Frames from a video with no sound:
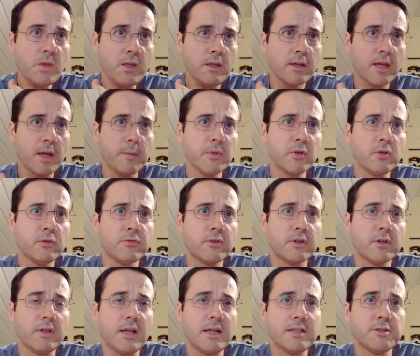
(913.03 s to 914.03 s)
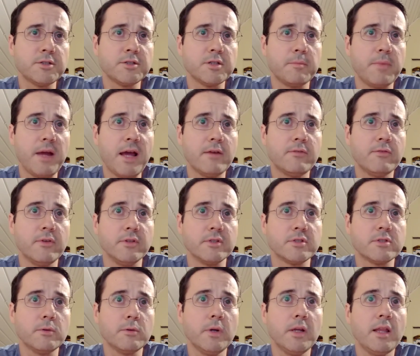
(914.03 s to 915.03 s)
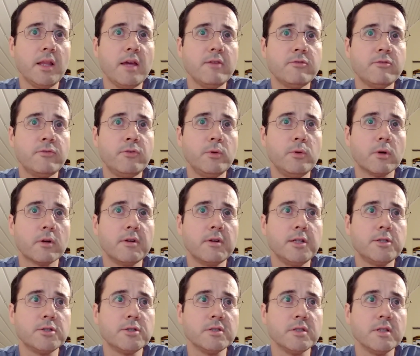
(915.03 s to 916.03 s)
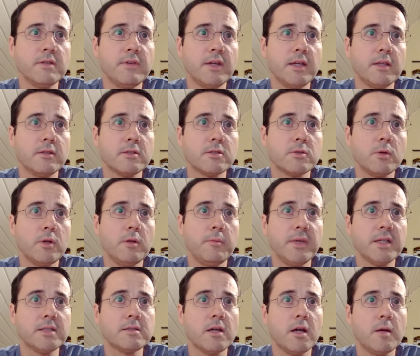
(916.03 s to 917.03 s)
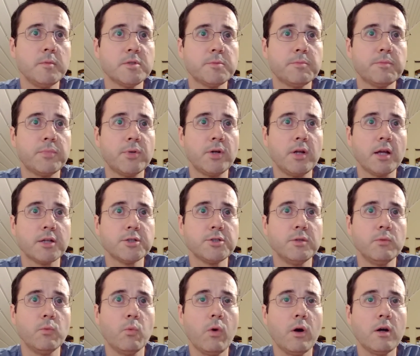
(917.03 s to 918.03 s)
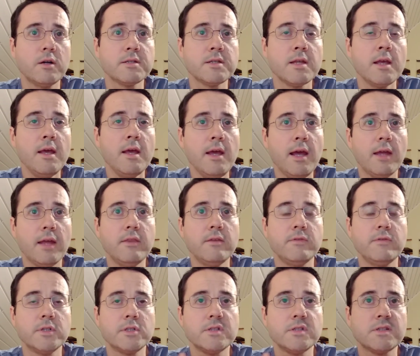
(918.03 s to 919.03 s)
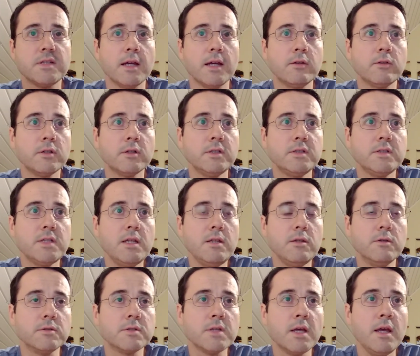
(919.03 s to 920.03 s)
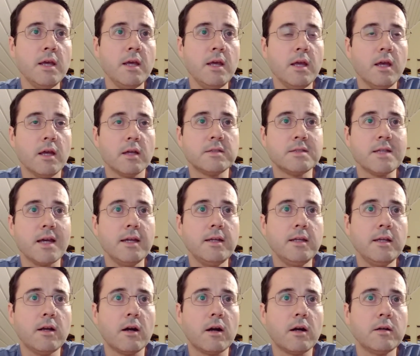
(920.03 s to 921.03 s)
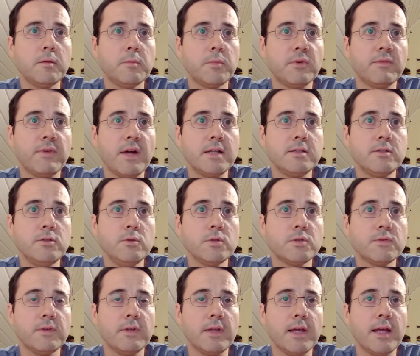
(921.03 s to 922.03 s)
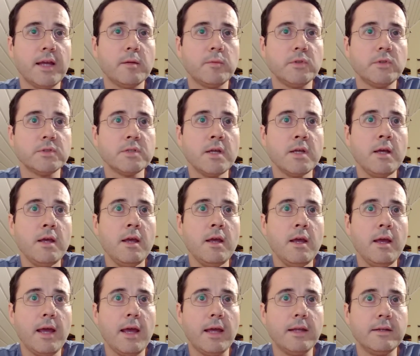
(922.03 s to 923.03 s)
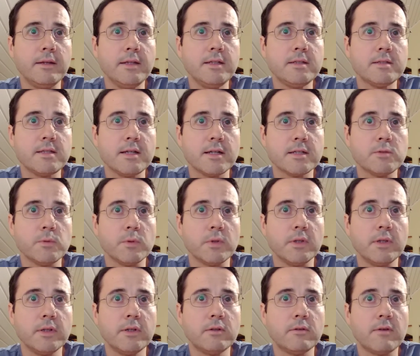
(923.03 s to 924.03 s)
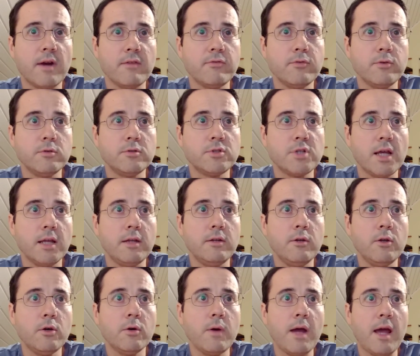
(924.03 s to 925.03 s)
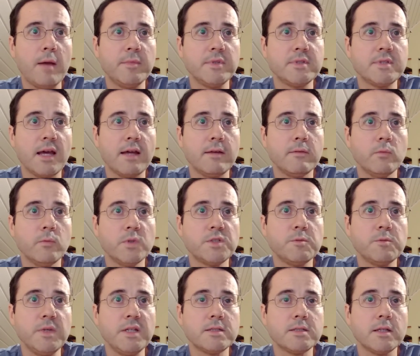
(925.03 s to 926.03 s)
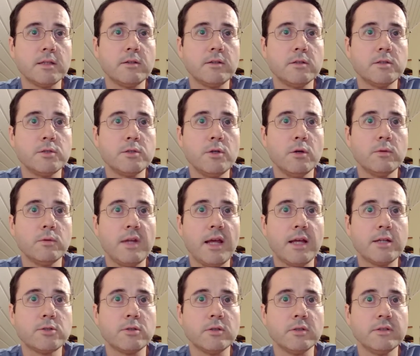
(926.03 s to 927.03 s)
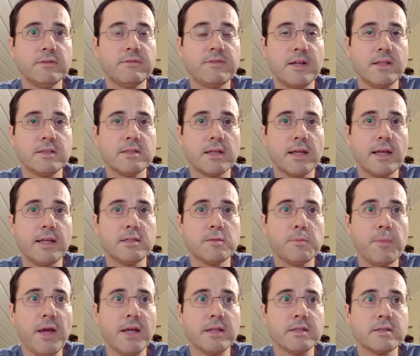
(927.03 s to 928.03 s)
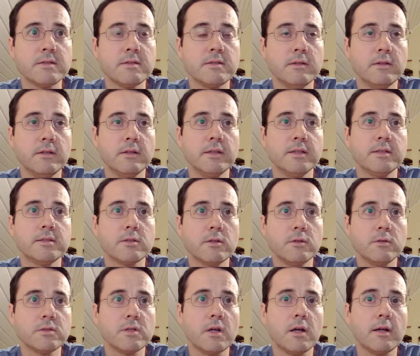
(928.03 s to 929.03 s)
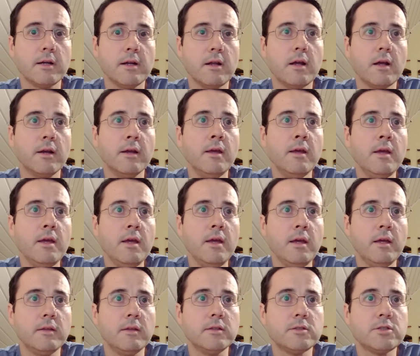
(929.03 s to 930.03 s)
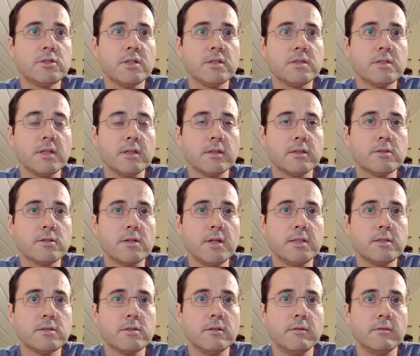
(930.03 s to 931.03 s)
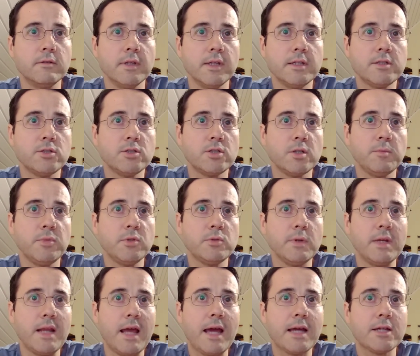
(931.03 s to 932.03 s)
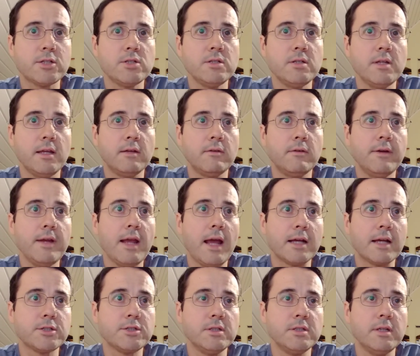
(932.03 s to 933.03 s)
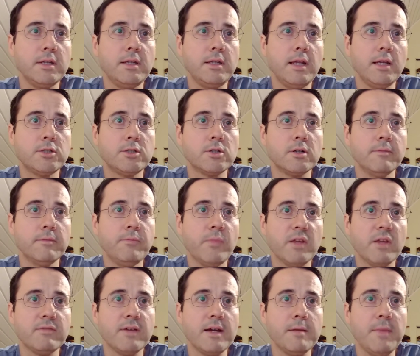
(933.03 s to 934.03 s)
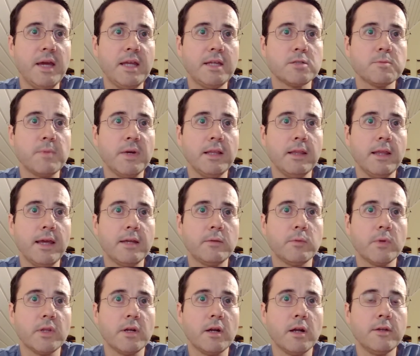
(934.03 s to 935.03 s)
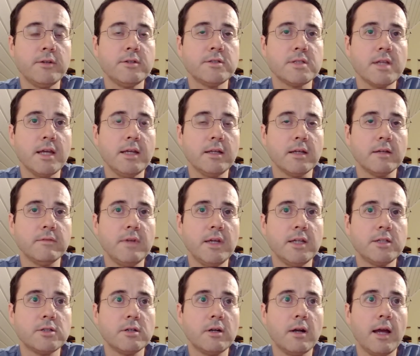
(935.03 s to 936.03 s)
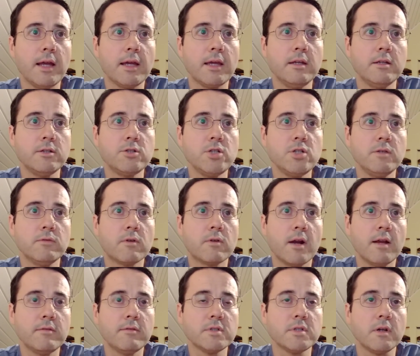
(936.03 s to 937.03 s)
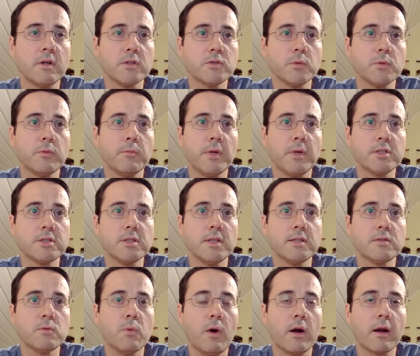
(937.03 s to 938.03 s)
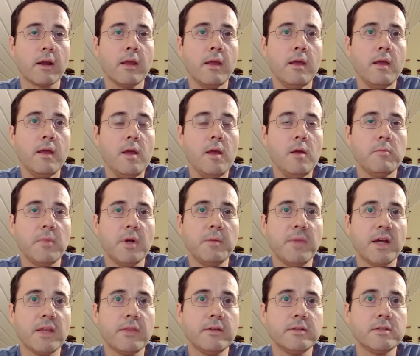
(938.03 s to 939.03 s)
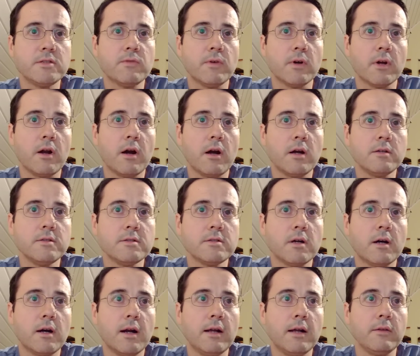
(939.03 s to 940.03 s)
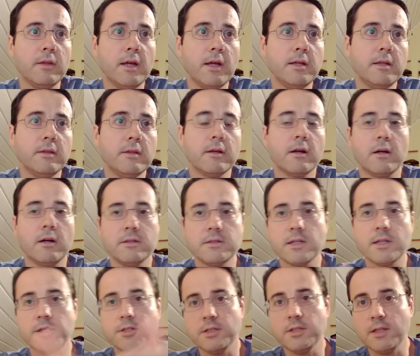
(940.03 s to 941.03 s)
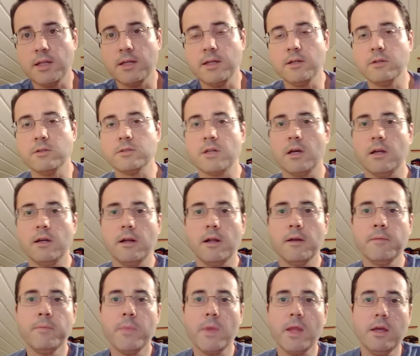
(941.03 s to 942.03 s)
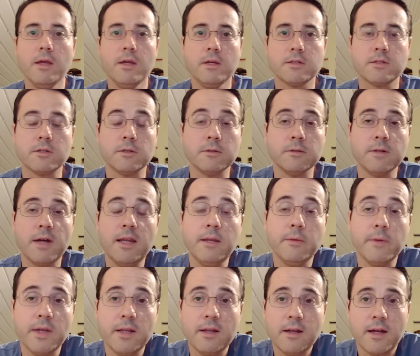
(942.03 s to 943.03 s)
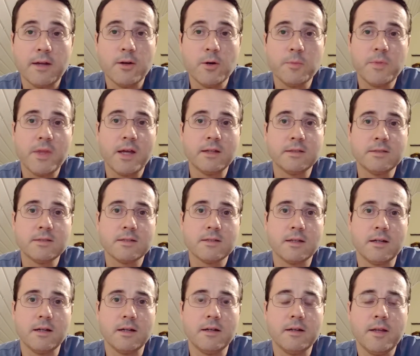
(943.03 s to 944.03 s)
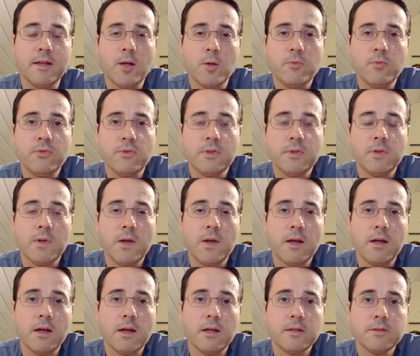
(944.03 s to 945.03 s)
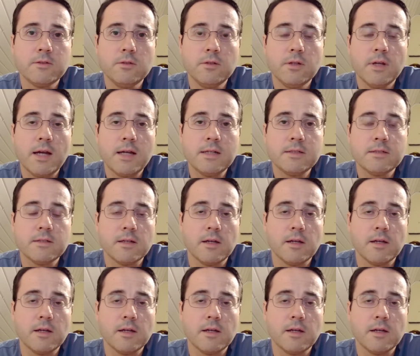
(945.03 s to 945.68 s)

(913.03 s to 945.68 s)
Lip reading: Chemical fertilizers are bad for the soil life. Fewer creatures living in the soil makes the humus production worse, and the vicious cycle continues. A tidy garden provides useful animals and insects with little refuge and no habitat, which means that there is no natural defense against pests. The list goes on and on. This just illustrates the relationship between action and reaction in nature. If I manage my land with an understanding of nature, I can achieve great results with much less work. My methods for gardens are outlined in the garden section. Then he goes on and on. So anyway, I hope that's helpful to you guys.